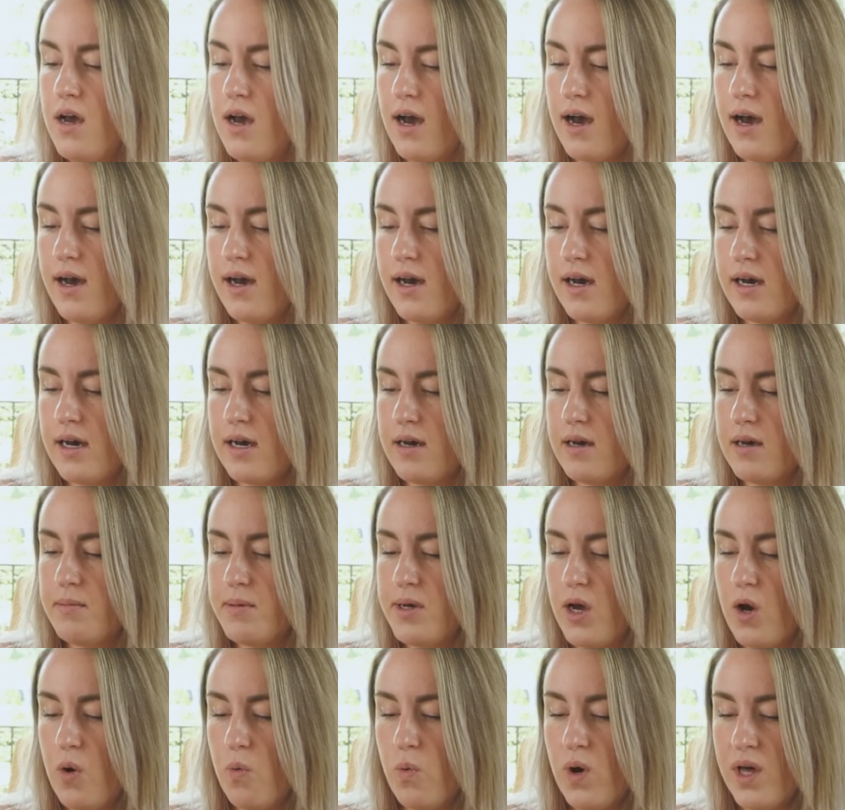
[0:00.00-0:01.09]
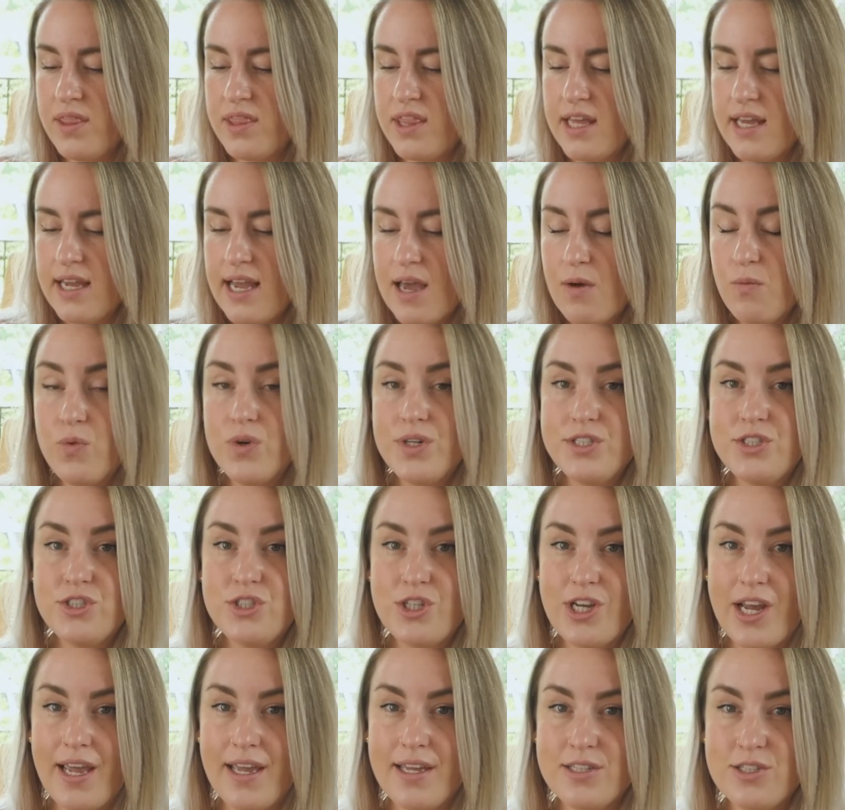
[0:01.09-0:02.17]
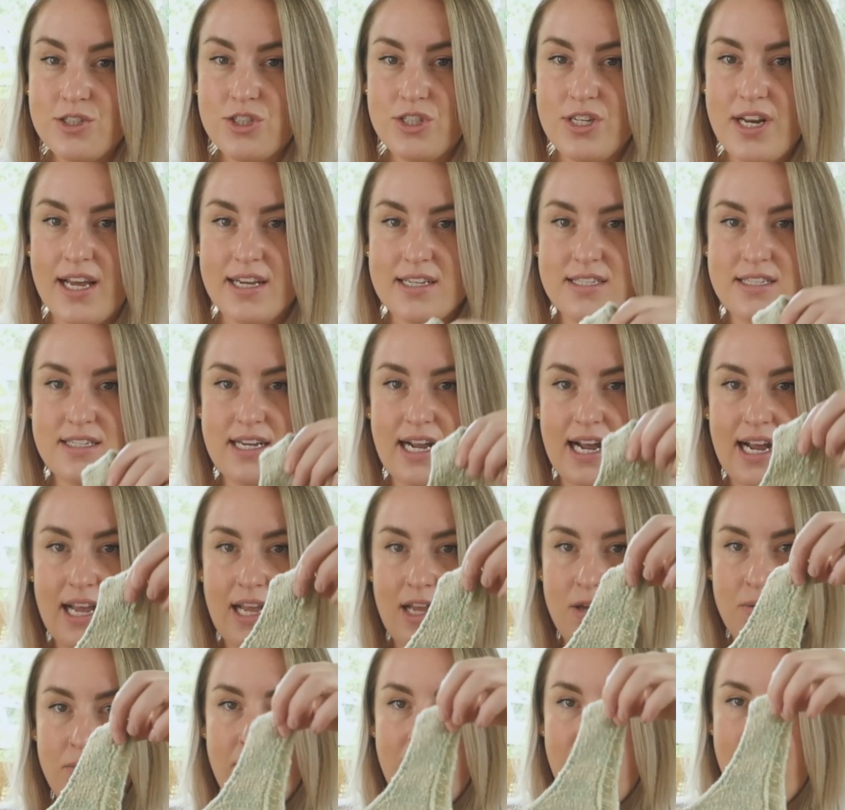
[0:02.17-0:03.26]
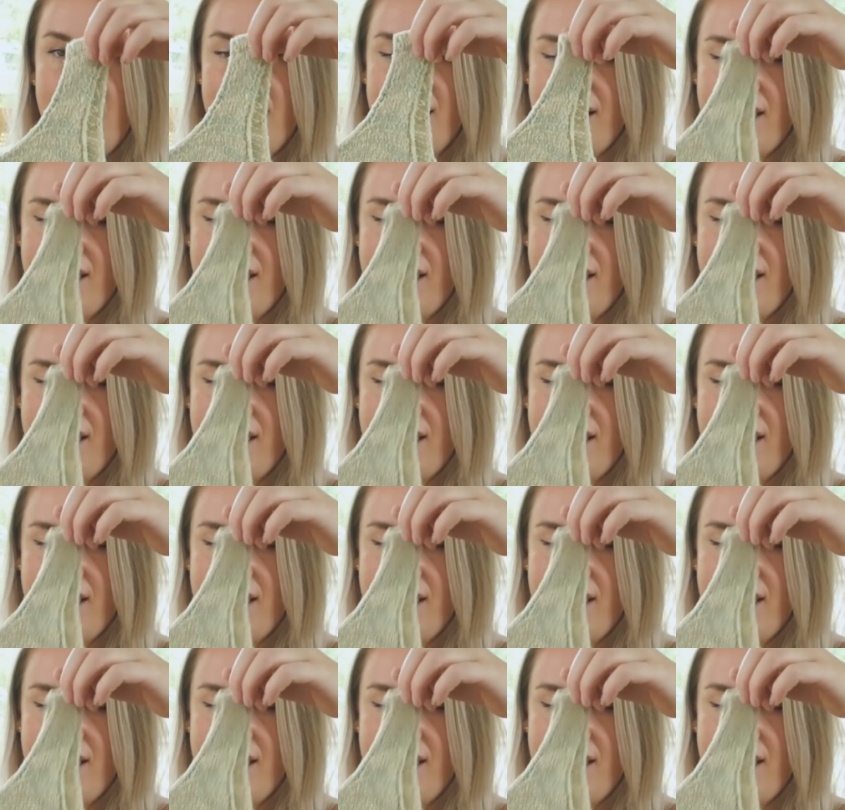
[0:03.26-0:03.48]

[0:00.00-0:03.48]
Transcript: One thing I would change next time,